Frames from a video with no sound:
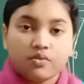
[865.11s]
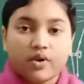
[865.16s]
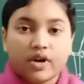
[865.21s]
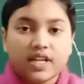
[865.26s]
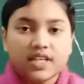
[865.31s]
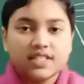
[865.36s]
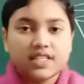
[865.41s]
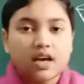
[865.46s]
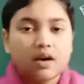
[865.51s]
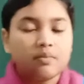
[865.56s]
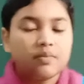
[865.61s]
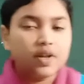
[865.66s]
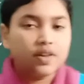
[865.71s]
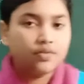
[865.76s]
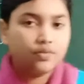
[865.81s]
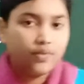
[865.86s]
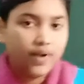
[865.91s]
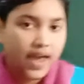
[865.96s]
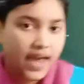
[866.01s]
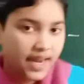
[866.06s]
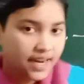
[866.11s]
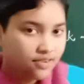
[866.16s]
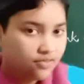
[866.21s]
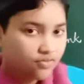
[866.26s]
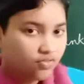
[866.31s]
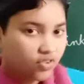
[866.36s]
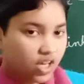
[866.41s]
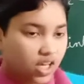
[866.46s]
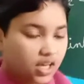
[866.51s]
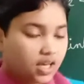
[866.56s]
for example, when
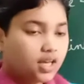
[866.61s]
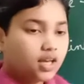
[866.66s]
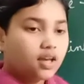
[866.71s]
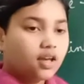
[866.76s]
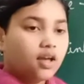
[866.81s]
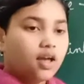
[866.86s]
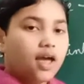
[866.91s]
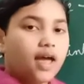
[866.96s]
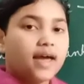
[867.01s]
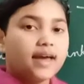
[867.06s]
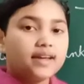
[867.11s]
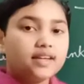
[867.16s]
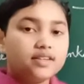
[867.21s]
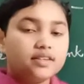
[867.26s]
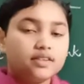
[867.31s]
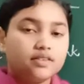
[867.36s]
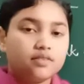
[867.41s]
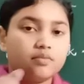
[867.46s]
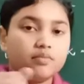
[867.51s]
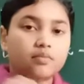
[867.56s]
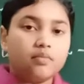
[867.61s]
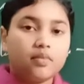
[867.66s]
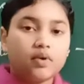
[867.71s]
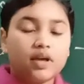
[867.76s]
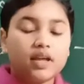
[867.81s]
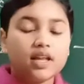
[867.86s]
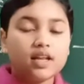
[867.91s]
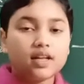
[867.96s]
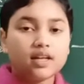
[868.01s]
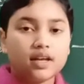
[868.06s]
we add
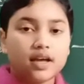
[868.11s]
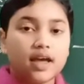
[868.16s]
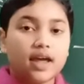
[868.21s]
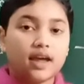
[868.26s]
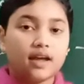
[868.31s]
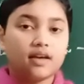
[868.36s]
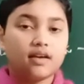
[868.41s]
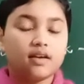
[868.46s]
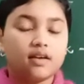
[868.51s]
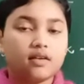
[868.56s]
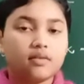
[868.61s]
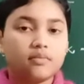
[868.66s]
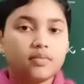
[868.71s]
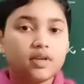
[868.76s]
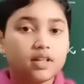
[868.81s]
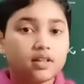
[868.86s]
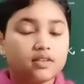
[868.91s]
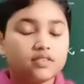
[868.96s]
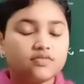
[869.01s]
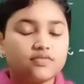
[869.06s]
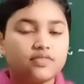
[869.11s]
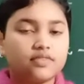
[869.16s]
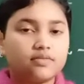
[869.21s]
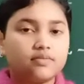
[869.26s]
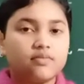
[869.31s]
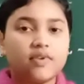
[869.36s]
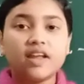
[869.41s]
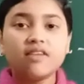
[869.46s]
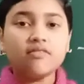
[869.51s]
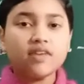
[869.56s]
when we
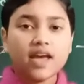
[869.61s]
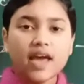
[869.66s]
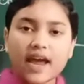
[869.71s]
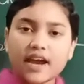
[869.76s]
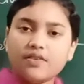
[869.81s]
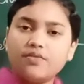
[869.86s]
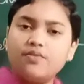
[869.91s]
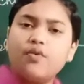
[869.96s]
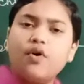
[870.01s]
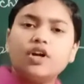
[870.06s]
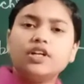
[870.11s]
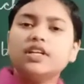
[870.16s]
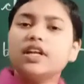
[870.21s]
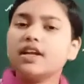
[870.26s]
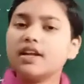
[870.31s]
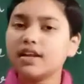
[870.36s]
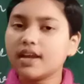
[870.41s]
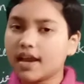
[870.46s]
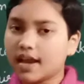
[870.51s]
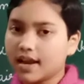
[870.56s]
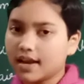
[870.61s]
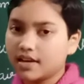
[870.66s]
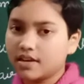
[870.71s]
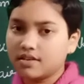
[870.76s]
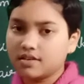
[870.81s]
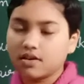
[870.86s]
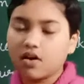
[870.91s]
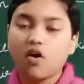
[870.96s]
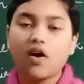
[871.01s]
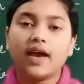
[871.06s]
add water
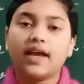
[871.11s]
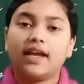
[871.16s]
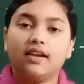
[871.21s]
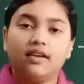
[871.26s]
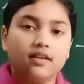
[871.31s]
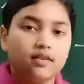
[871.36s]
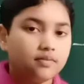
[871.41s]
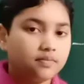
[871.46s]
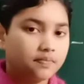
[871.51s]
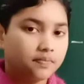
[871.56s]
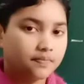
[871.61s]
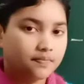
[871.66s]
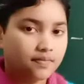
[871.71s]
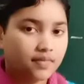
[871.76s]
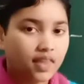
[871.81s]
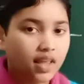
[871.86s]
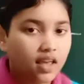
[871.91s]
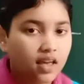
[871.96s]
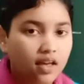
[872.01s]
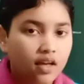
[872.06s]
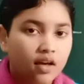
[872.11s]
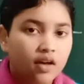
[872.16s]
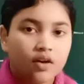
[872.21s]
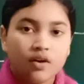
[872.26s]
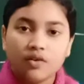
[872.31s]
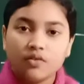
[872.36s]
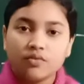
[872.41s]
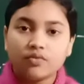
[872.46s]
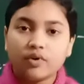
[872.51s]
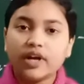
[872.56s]
and oil,
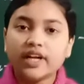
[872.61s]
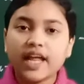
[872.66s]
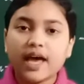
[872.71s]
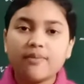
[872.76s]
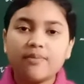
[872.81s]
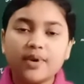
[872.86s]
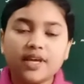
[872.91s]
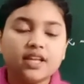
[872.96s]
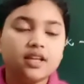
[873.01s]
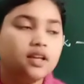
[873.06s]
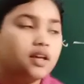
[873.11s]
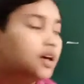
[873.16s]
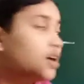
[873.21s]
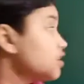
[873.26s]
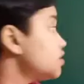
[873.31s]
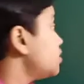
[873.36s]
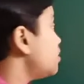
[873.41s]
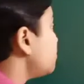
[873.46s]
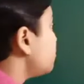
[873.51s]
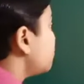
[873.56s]
what happens? The